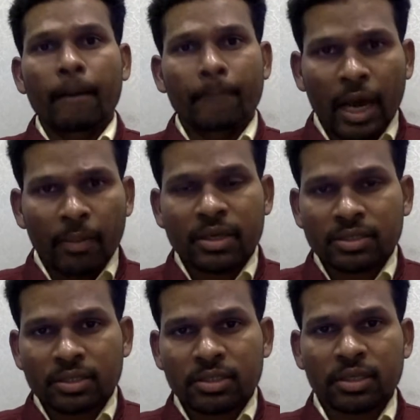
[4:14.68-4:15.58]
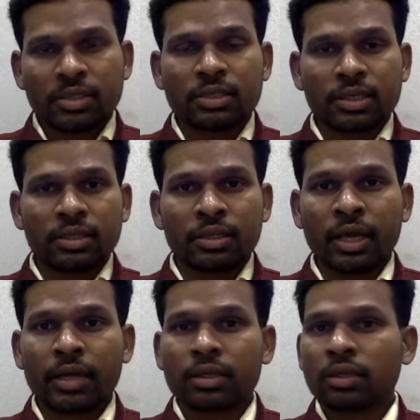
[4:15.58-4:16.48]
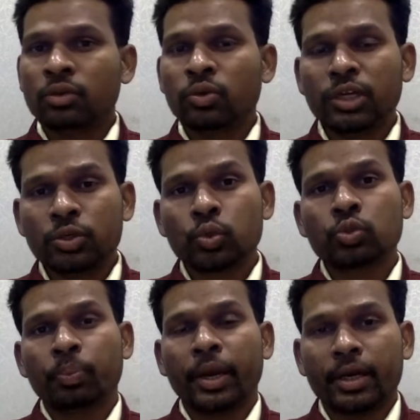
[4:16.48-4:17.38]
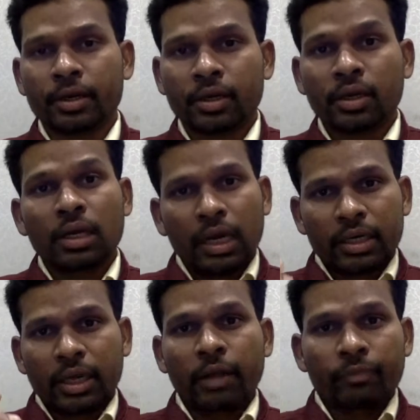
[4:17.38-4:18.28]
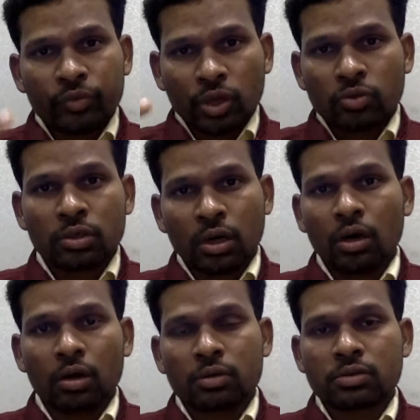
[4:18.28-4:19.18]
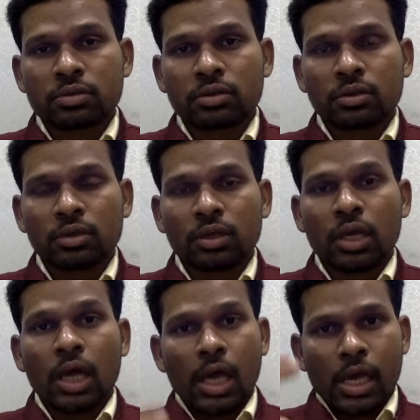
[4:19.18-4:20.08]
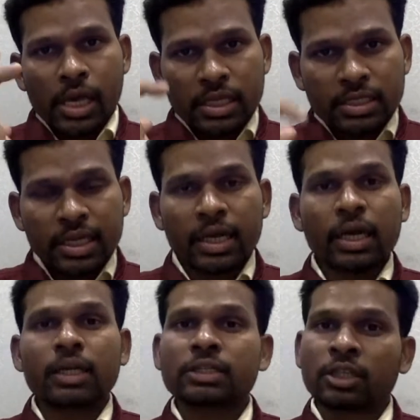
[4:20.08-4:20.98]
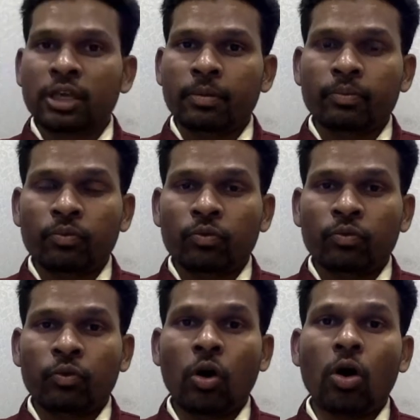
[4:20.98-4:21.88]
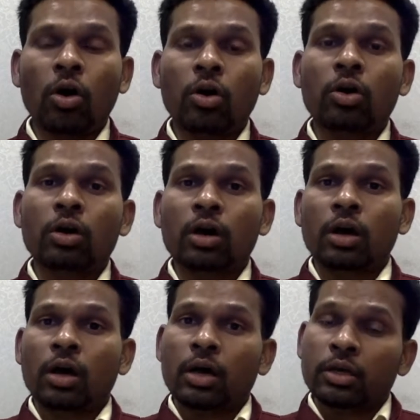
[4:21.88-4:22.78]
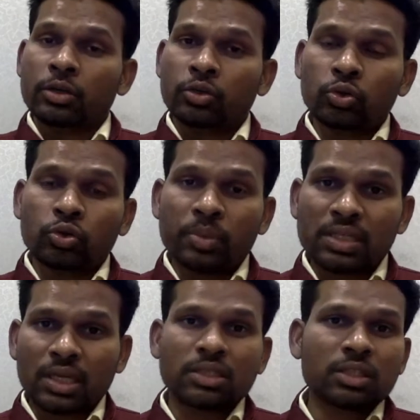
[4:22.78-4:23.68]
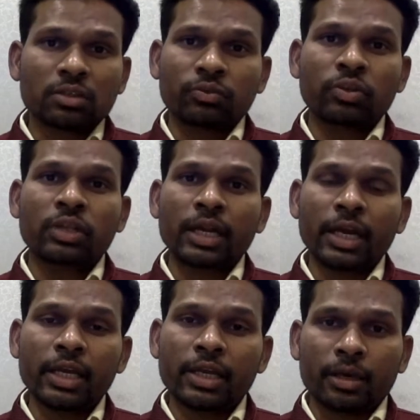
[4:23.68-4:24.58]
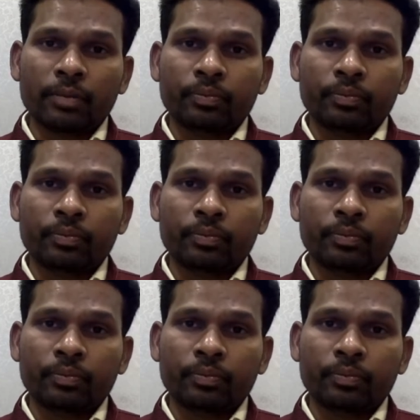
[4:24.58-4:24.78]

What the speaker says: My master says that you need to spend 10,000 hours in single theme for you to be successful in that area.